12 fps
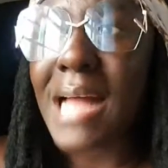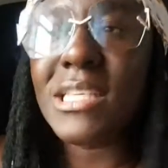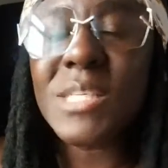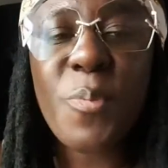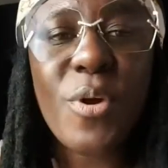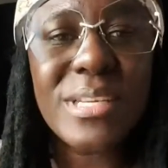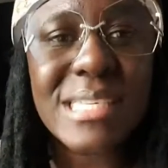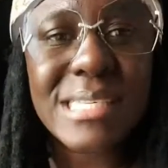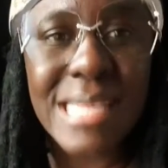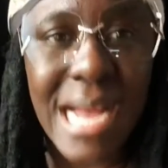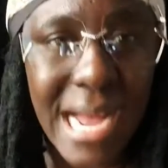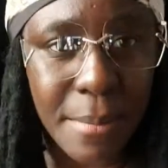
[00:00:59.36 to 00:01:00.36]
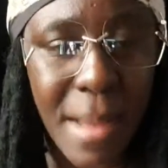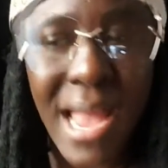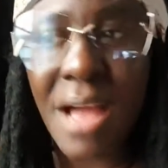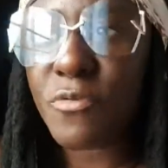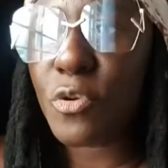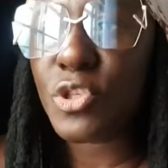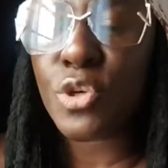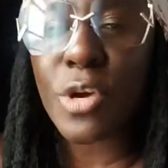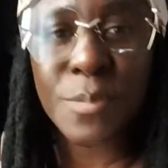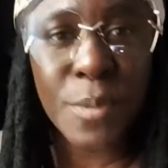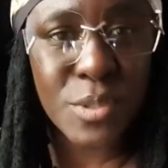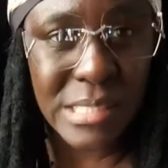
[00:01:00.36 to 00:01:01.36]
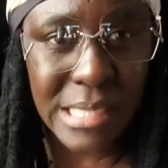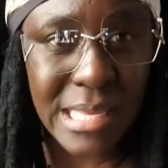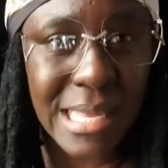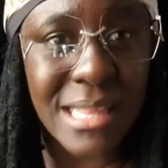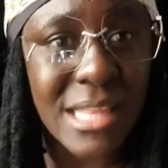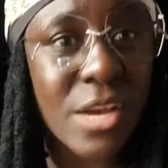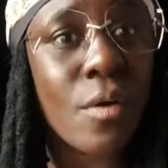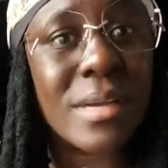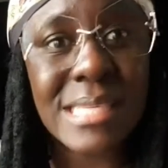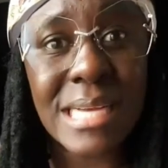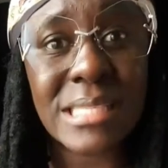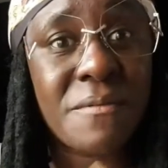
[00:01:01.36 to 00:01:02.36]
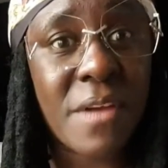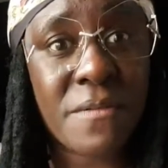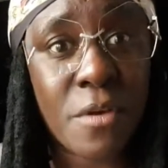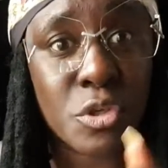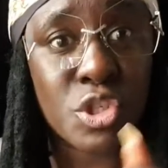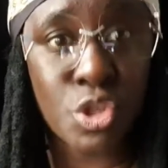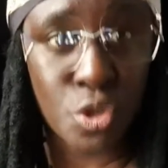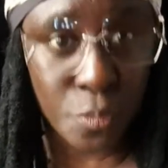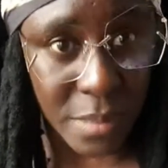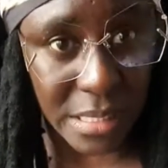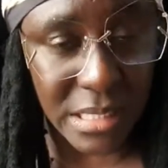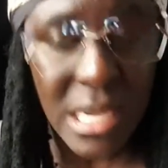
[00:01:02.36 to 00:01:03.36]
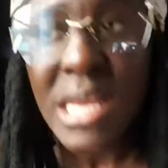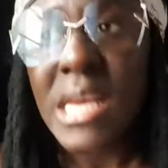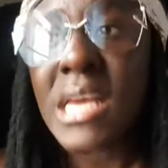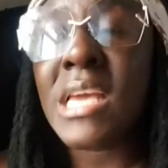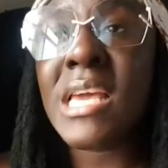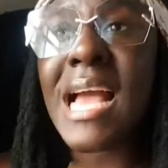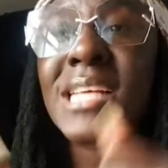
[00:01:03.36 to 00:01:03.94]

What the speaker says: At this point in time, I have no choice but to say that Laycon is acting very, very stupid. He